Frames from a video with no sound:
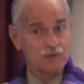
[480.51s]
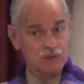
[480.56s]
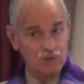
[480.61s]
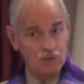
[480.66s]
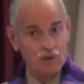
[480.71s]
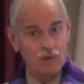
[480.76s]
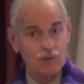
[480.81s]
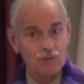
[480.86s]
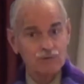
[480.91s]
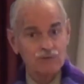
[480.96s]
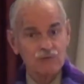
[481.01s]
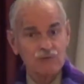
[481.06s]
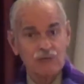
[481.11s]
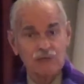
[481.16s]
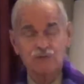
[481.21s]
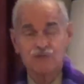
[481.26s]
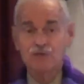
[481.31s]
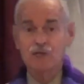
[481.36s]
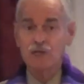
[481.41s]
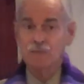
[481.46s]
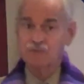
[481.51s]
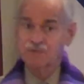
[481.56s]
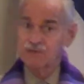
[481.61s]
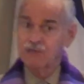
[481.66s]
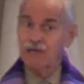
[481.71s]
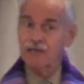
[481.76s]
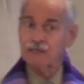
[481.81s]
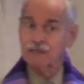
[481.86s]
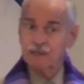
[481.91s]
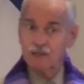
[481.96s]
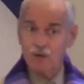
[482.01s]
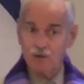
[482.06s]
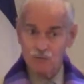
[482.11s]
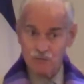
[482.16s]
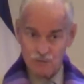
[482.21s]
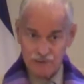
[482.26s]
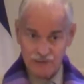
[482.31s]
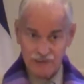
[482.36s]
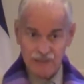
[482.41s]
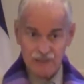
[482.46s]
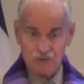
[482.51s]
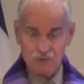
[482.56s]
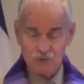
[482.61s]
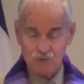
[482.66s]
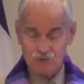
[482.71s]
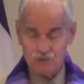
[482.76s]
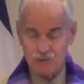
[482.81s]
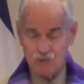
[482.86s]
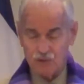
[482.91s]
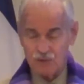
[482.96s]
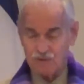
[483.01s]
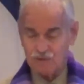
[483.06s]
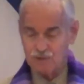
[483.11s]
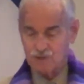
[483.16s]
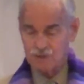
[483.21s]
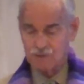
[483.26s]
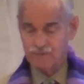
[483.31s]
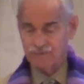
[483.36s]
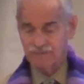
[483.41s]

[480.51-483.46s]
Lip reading: the church, and some standing over against the church.